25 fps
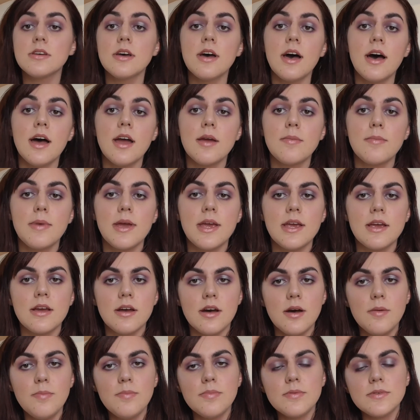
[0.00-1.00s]
eye
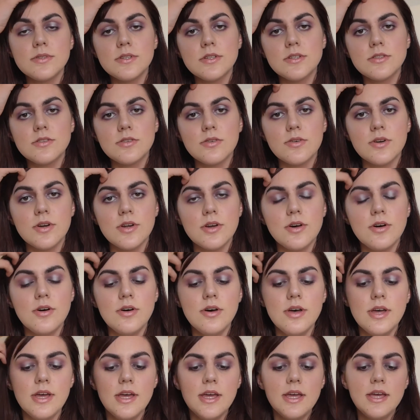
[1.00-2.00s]
makeup
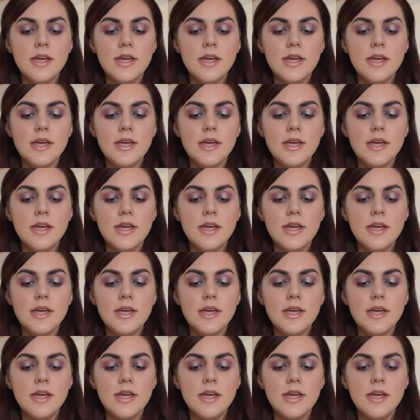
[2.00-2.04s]
tutorial.